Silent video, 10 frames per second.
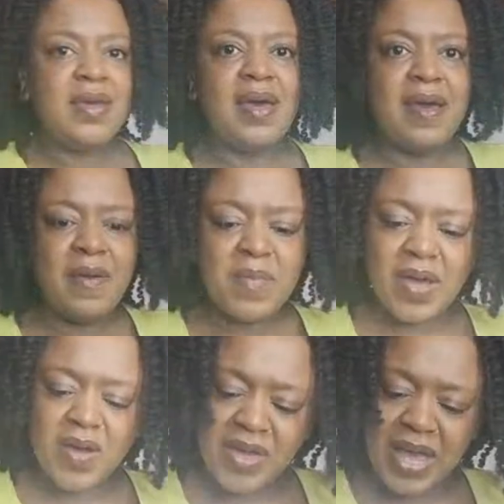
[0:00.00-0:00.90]
Um,
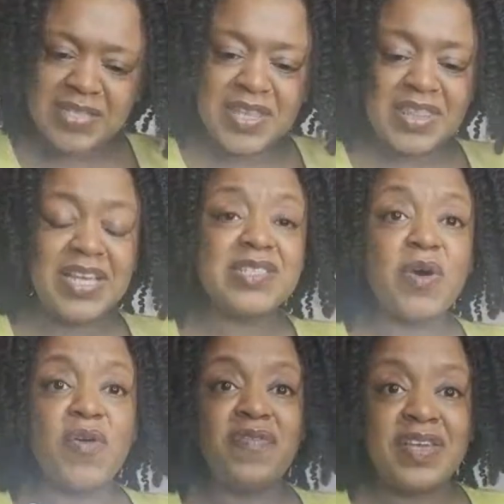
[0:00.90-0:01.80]
okay, so these are
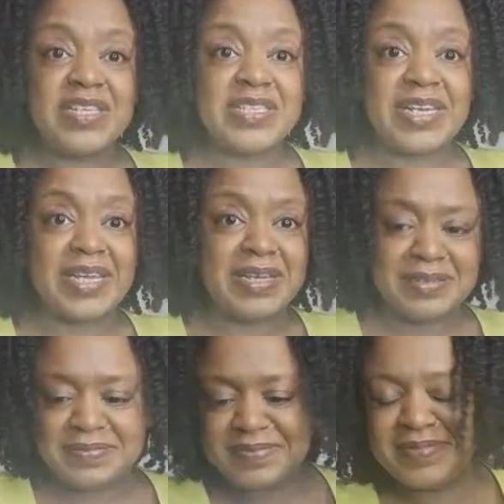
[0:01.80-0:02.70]
obviously
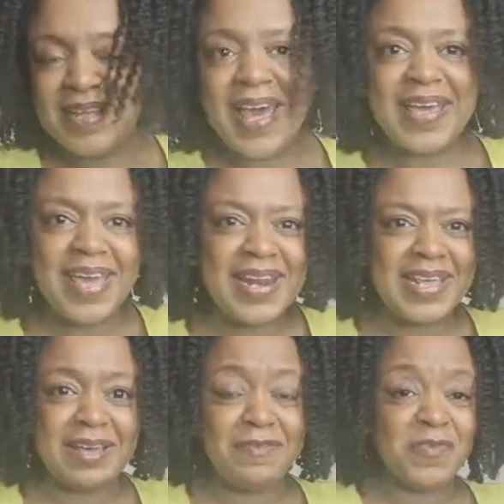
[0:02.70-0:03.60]
again
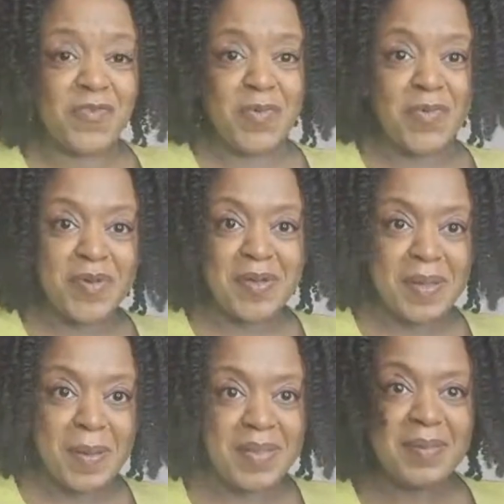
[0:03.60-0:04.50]
gifts for
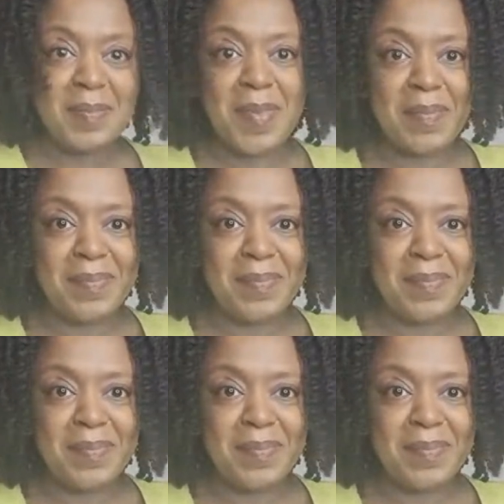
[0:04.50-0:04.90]
mum,